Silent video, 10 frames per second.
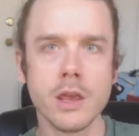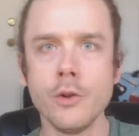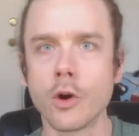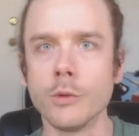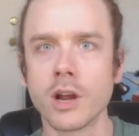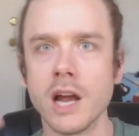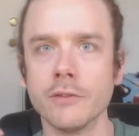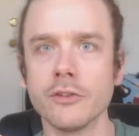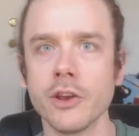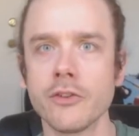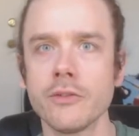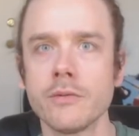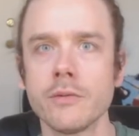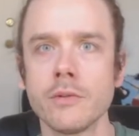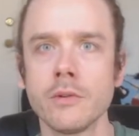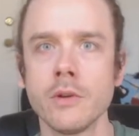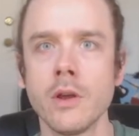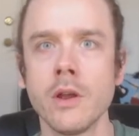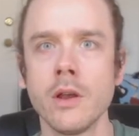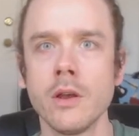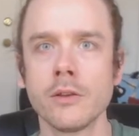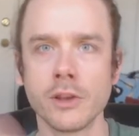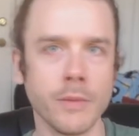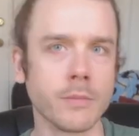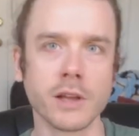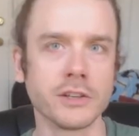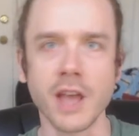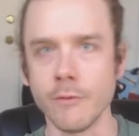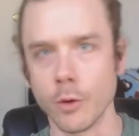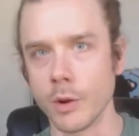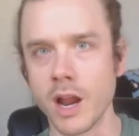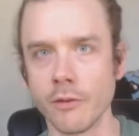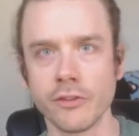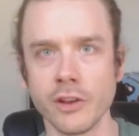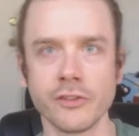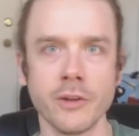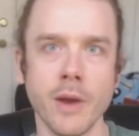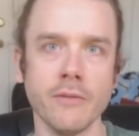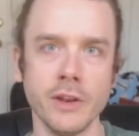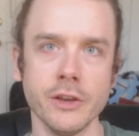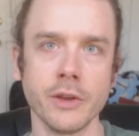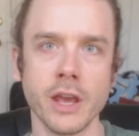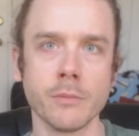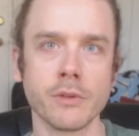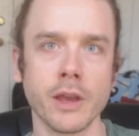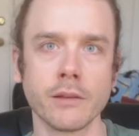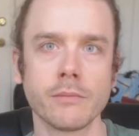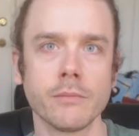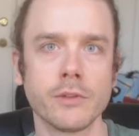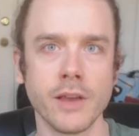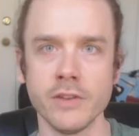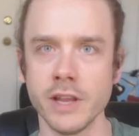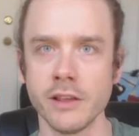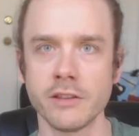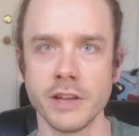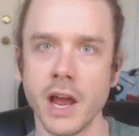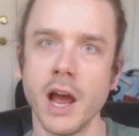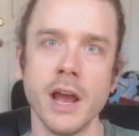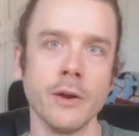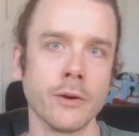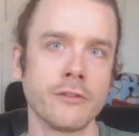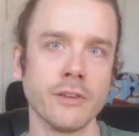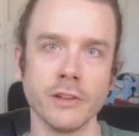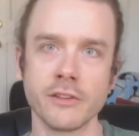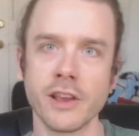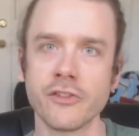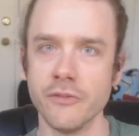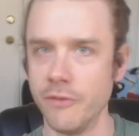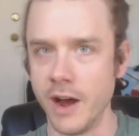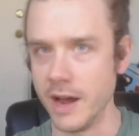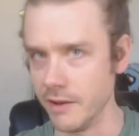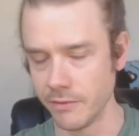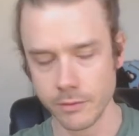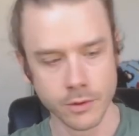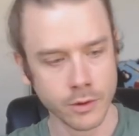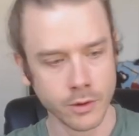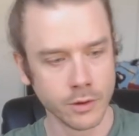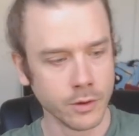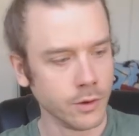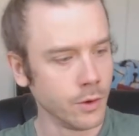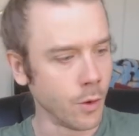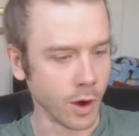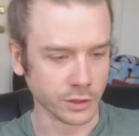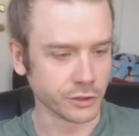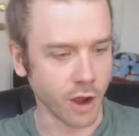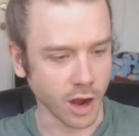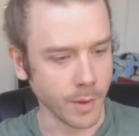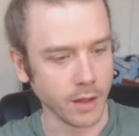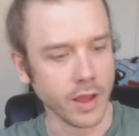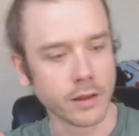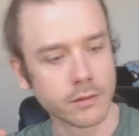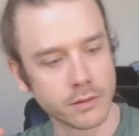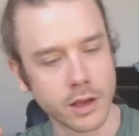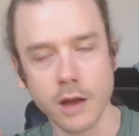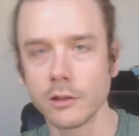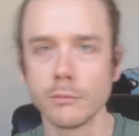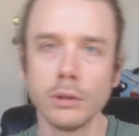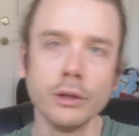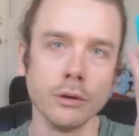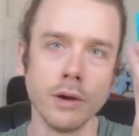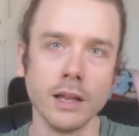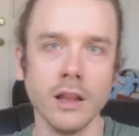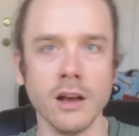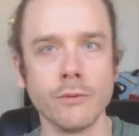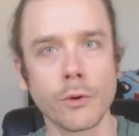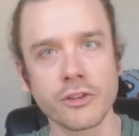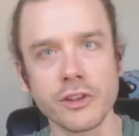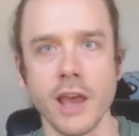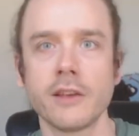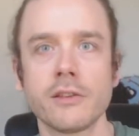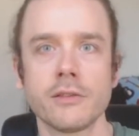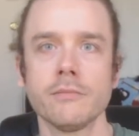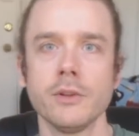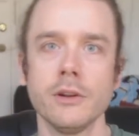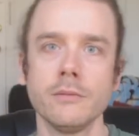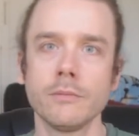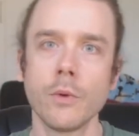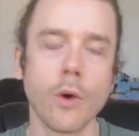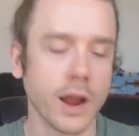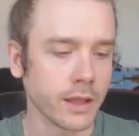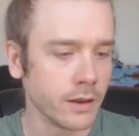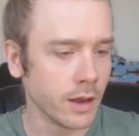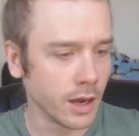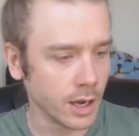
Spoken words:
in normal conversation. Sometimes I just have normal conversation about video games like 7 Days to Die or Civilization 5, or I'll just talk about like the color blue I love or sex, you know, or I can